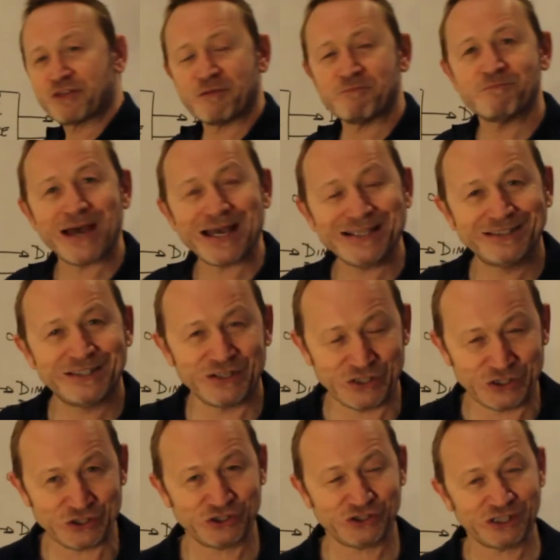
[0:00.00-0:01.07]
the
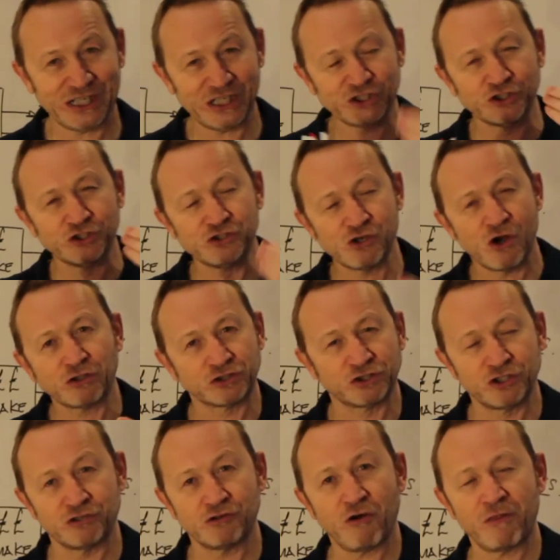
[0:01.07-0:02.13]
maintenance is not
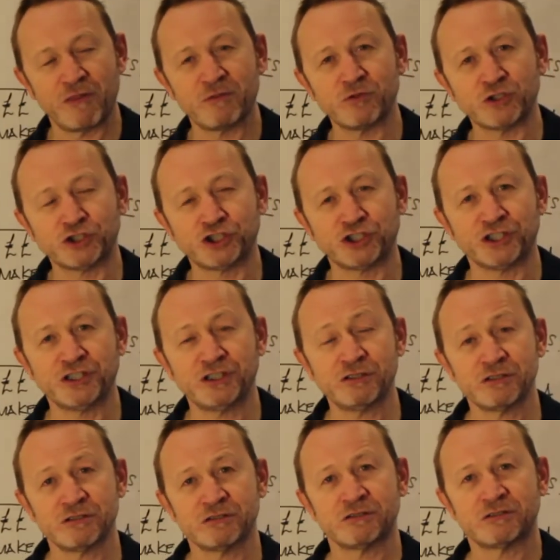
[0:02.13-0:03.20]
done on the machine,
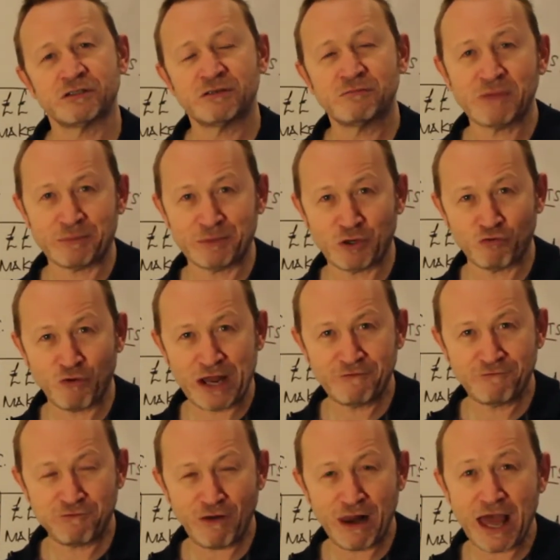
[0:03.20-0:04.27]
maybe a red
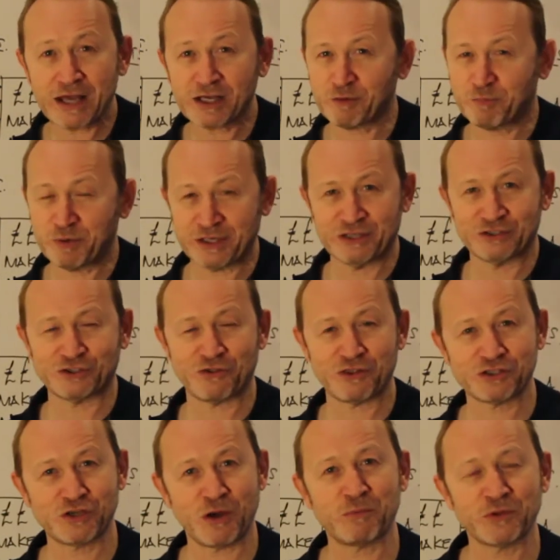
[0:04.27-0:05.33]
flag appears on the
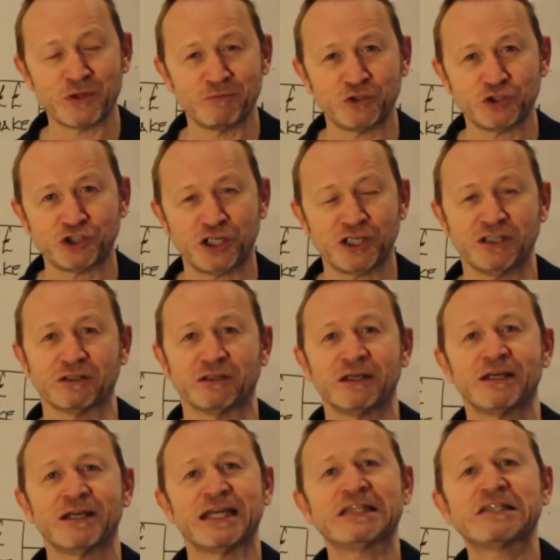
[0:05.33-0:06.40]
top of the machine.
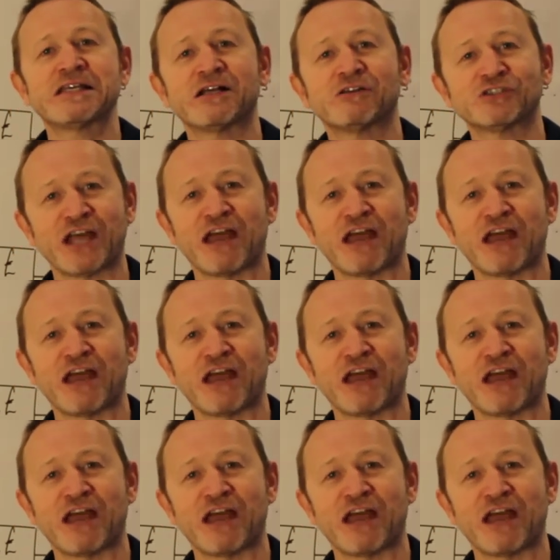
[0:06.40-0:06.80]
It tells